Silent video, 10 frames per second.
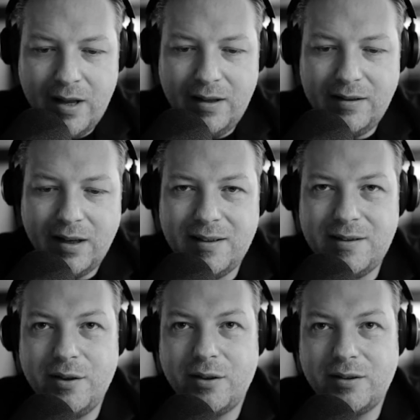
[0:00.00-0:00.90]
This
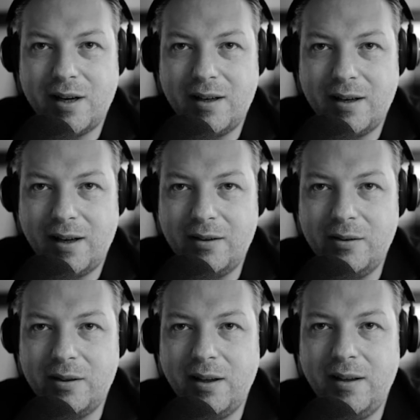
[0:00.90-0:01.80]
is your track
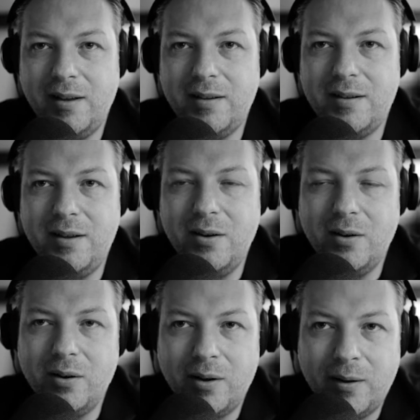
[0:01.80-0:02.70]
record and is
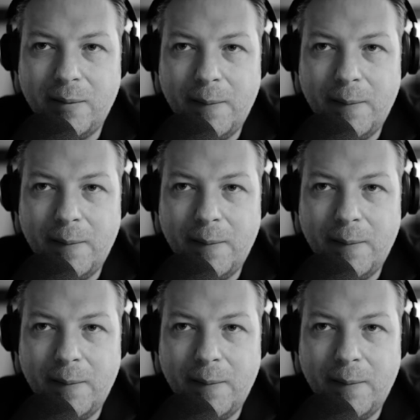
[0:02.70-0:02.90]
your